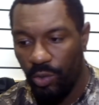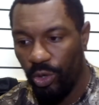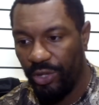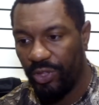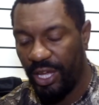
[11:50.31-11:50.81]

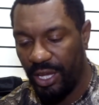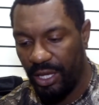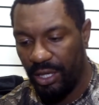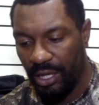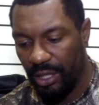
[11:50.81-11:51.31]
with
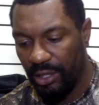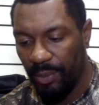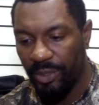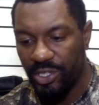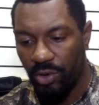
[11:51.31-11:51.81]
a
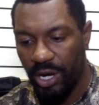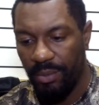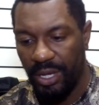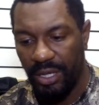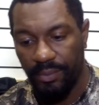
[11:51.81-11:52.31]
lipless
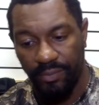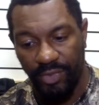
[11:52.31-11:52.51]
crankbait.